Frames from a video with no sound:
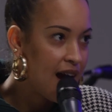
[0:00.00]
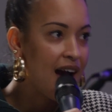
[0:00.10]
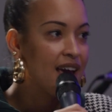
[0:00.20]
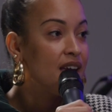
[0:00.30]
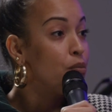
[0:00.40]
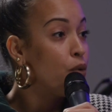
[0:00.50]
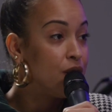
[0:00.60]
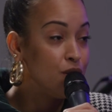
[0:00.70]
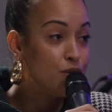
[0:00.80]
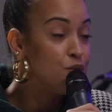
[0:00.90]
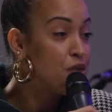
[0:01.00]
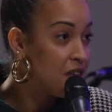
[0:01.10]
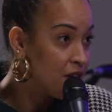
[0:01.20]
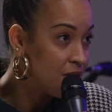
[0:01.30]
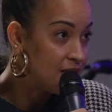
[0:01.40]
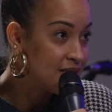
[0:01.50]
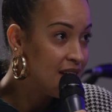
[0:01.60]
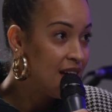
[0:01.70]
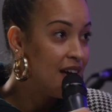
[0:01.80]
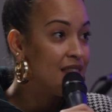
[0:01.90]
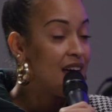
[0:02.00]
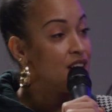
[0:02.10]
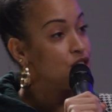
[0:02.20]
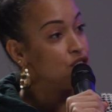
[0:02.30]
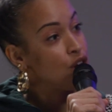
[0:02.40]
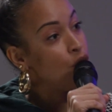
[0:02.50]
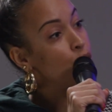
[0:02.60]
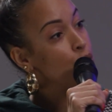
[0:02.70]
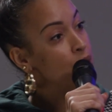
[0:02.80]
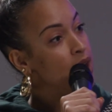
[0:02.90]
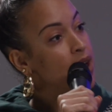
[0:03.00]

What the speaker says: I can point you to theories that show